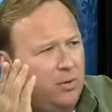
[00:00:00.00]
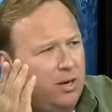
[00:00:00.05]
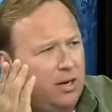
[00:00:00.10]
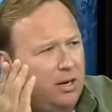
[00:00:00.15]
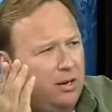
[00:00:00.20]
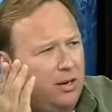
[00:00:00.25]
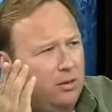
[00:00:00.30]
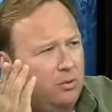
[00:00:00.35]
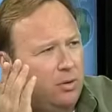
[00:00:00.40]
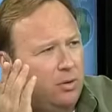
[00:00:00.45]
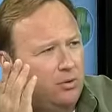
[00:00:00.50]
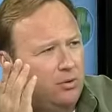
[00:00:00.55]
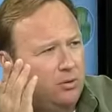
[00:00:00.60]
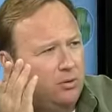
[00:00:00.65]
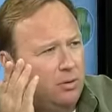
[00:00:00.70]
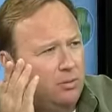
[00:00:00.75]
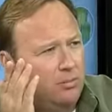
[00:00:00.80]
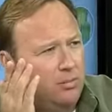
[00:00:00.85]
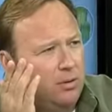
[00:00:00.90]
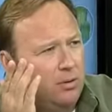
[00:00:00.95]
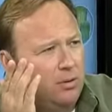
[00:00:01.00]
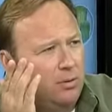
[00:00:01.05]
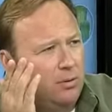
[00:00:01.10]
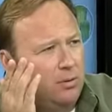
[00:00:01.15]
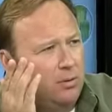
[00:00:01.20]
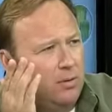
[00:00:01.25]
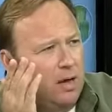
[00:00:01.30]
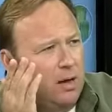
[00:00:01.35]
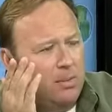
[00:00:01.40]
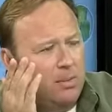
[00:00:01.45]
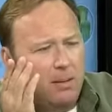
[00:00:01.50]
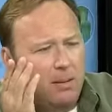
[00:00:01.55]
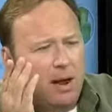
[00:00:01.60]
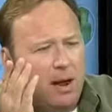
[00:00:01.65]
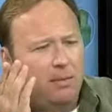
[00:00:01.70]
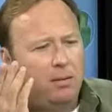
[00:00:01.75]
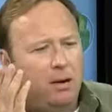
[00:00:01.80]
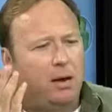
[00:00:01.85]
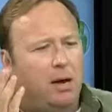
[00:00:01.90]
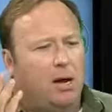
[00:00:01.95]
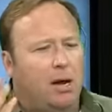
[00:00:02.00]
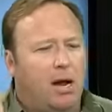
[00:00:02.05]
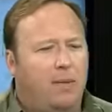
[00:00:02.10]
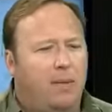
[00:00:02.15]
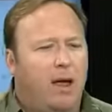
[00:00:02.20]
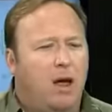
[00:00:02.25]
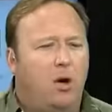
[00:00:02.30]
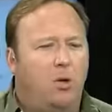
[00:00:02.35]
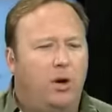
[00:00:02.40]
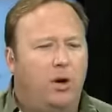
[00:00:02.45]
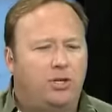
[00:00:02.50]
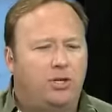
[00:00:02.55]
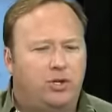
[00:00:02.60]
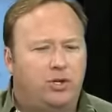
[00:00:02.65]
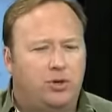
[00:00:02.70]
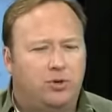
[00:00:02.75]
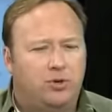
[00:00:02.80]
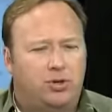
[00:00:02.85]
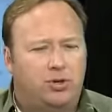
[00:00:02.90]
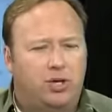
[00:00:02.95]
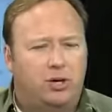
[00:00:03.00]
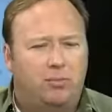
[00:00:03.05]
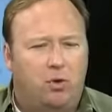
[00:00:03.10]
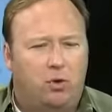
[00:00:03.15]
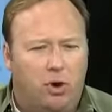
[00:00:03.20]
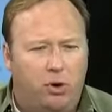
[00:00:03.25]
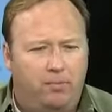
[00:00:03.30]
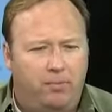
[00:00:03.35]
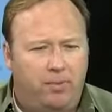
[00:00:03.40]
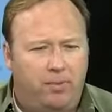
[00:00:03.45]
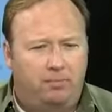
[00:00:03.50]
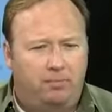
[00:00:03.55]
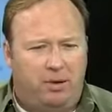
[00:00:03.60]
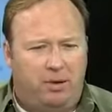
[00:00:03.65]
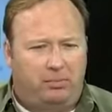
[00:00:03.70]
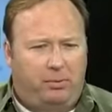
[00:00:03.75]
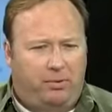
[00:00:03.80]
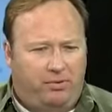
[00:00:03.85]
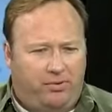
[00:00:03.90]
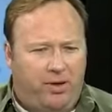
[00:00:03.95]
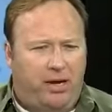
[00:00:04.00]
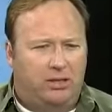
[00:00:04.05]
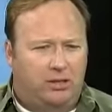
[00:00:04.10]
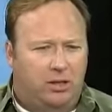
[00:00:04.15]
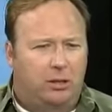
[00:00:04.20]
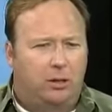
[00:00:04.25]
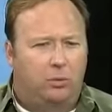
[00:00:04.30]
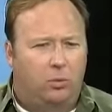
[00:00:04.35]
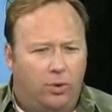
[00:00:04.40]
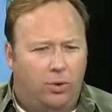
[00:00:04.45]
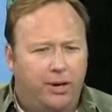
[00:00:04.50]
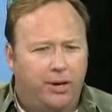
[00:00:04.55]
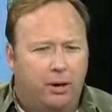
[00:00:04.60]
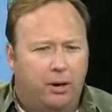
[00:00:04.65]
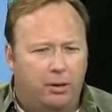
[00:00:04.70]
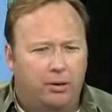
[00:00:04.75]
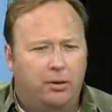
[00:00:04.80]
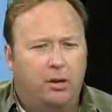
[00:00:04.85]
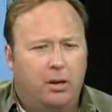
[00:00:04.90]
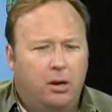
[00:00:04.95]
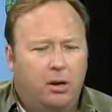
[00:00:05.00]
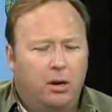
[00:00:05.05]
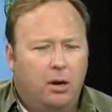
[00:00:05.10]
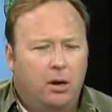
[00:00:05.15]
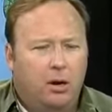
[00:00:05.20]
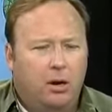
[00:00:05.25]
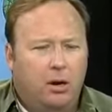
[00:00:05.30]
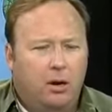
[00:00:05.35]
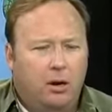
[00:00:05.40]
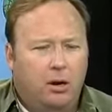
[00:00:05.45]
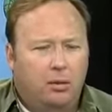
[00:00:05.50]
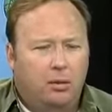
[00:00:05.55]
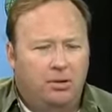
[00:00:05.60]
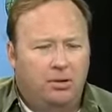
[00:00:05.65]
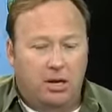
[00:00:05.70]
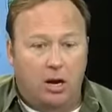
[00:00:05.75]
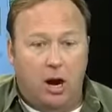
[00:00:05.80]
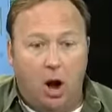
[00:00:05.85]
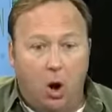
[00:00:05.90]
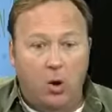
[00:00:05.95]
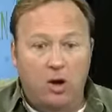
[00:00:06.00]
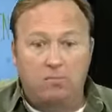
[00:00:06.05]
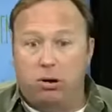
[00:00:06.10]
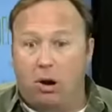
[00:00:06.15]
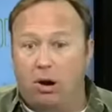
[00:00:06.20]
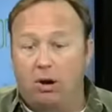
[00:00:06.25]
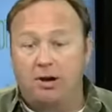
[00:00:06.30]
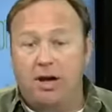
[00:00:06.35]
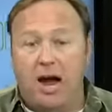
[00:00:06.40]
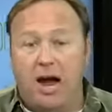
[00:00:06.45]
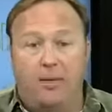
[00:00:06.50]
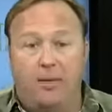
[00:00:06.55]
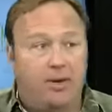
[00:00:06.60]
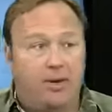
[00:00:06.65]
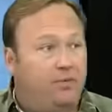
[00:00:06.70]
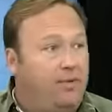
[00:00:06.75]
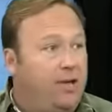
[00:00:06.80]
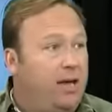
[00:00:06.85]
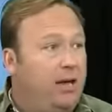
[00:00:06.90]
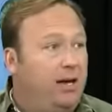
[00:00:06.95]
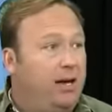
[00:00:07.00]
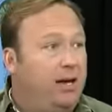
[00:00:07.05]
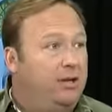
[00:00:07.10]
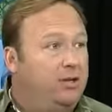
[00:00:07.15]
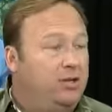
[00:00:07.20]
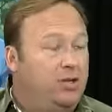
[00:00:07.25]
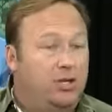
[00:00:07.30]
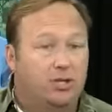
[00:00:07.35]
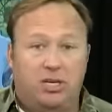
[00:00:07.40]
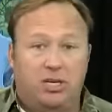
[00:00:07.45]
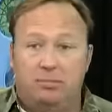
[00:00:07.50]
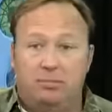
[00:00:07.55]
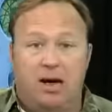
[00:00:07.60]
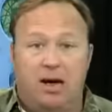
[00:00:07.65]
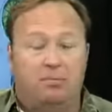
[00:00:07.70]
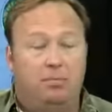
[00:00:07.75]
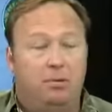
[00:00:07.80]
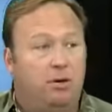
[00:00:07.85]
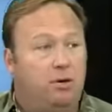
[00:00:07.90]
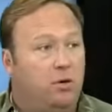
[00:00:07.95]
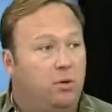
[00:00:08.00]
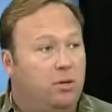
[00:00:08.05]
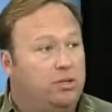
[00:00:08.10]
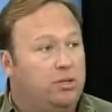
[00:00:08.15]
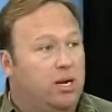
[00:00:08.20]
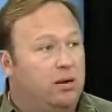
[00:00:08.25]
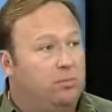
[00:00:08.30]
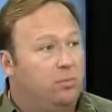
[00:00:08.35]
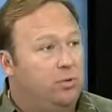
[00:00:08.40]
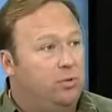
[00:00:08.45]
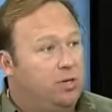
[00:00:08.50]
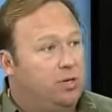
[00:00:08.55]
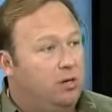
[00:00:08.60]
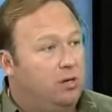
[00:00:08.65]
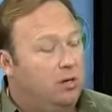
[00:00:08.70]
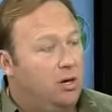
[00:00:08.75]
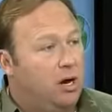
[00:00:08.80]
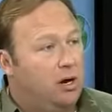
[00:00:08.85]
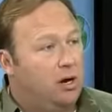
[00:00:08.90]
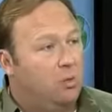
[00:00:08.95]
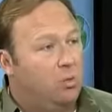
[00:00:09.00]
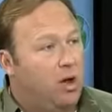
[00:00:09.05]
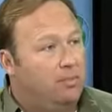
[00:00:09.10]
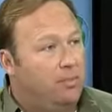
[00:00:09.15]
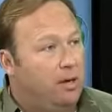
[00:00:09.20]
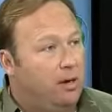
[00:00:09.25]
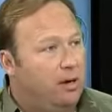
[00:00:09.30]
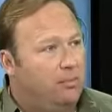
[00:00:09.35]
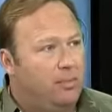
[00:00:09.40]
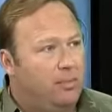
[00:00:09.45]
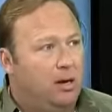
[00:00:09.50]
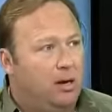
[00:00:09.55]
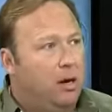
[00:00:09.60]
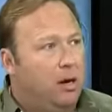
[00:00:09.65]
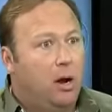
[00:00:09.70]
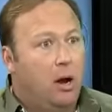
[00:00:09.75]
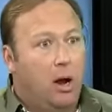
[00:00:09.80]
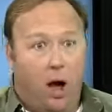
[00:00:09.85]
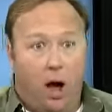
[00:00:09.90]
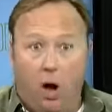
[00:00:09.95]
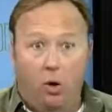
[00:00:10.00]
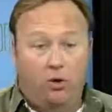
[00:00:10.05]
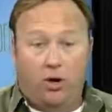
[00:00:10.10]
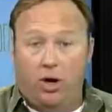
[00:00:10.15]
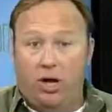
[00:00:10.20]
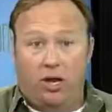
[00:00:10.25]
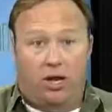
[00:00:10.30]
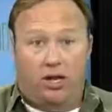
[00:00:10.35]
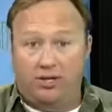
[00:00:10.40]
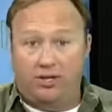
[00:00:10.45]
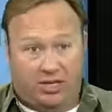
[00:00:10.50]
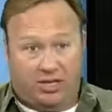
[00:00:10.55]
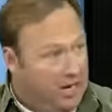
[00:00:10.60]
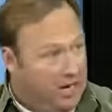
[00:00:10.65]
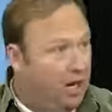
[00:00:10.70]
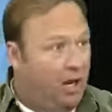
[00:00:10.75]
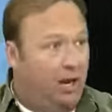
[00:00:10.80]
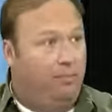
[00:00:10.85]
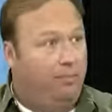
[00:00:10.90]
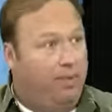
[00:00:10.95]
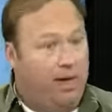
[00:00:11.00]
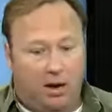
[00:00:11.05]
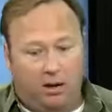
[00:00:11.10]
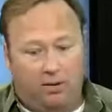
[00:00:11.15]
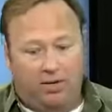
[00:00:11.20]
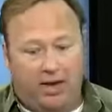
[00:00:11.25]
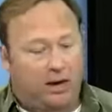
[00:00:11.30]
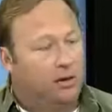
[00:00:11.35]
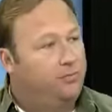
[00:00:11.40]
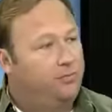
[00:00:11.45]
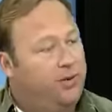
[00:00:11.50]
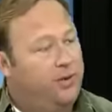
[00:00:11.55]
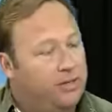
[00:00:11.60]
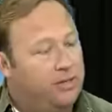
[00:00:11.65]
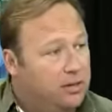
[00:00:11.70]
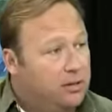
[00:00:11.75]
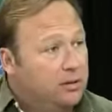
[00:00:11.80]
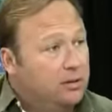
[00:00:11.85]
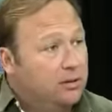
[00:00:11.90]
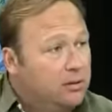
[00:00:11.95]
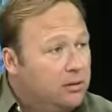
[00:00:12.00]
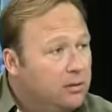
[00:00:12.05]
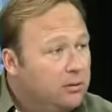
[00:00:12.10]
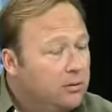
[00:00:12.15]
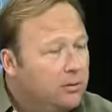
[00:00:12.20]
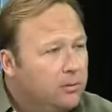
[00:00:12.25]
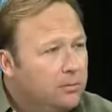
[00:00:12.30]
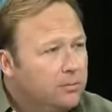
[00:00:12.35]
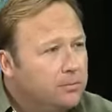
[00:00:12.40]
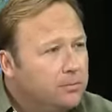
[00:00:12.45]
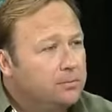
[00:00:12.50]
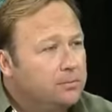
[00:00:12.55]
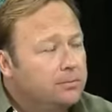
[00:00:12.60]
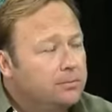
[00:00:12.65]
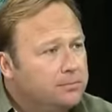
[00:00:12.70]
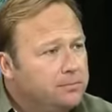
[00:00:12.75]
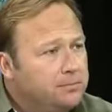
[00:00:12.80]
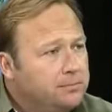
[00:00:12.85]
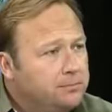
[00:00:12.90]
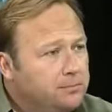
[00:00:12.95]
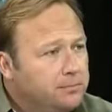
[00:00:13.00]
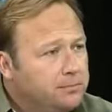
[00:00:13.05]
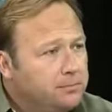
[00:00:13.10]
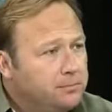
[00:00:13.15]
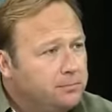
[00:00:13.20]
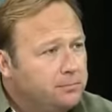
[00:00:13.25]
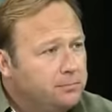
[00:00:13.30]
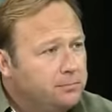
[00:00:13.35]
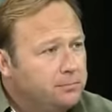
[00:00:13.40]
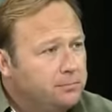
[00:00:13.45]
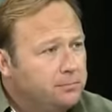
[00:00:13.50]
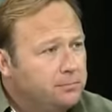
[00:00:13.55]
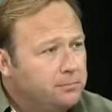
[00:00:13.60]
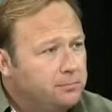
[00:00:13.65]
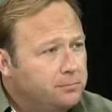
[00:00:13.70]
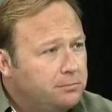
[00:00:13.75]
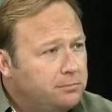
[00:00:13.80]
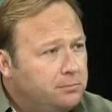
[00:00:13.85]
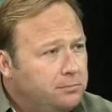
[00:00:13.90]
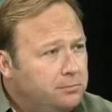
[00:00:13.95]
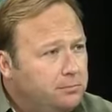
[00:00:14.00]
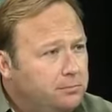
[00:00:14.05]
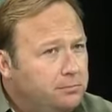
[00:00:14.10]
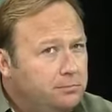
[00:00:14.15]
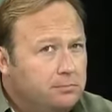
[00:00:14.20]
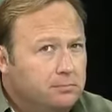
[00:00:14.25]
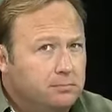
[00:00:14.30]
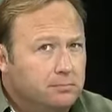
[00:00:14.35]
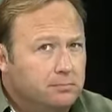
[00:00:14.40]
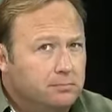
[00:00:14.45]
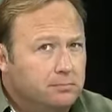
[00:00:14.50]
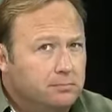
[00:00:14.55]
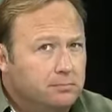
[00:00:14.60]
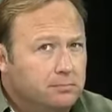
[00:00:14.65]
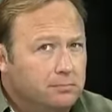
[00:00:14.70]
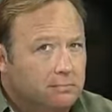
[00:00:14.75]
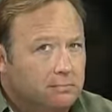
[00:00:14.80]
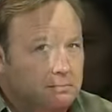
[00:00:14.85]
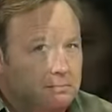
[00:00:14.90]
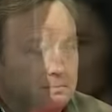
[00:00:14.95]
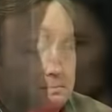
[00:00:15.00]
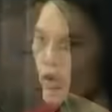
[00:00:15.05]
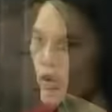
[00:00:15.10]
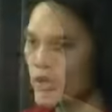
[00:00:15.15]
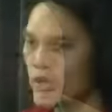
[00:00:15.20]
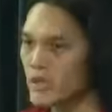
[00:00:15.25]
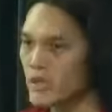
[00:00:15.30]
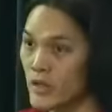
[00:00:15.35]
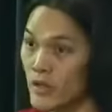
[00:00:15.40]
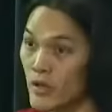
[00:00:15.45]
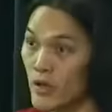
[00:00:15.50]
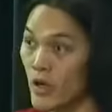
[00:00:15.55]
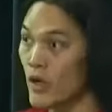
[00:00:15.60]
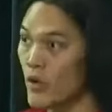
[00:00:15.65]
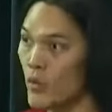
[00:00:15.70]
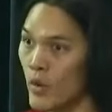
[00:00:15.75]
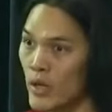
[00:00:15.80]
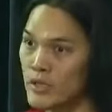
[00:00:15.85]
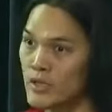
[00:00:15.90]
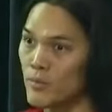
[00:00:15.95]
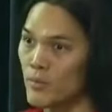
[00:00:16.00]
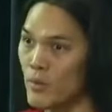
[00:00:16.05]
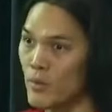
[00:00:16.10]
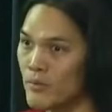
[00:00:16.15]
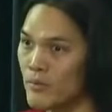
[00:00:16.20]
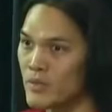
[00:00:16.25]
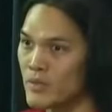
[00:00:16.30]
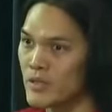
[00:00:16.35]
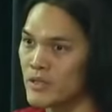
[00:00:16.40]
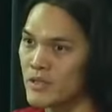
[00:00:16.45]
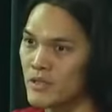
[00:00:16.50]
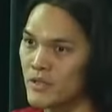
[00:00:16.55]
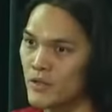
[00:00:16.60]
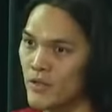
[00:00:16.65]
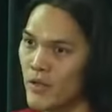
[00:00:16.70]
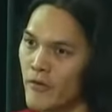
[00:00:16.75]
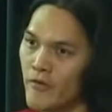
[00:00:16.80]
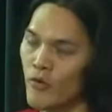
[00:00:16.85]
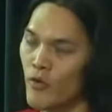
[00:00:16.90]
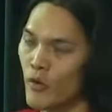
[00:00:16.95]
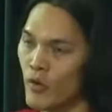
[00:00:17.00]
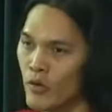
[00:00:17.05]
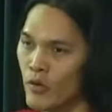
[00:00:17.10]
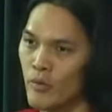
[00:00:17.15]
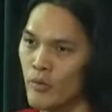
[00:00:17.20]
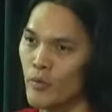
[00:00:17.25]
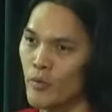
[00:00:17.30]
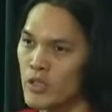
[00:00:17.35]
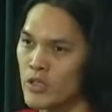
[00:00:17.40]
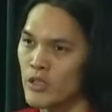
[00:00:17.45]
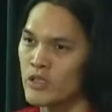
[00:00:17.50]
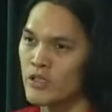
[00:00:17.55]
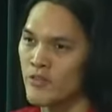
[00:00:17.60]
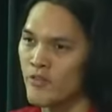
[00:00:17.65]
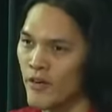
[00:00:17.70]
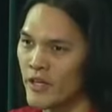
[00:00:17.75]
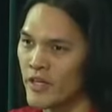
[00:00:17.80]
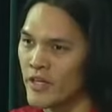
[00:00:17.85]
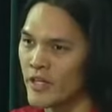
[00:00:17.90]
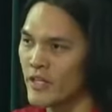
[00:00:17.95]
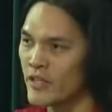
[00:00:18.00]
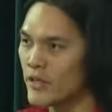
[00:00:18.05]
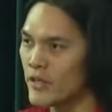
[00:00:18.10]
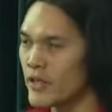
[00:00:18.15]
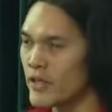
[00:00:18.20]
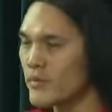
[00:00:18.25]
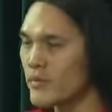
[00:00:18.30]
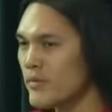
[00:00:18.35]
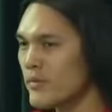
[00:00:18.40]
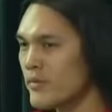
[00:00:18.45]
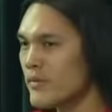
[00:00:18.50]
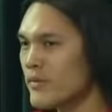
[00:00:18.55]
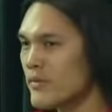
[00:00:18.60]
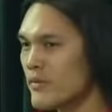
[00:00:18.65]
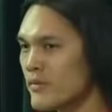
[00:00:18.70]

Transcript: doing anything to them. I mean, and again, they always choose some group that people think is a little weird. But then, oh, we burned down the Davidians because he might have been doing something with young women. I mean, oh, good, let's kill him. That'll fix it. You're right, exactly. Same with the Ruby Ridge. You know, oh, white supremacists. So therefore, we're justified in killing them.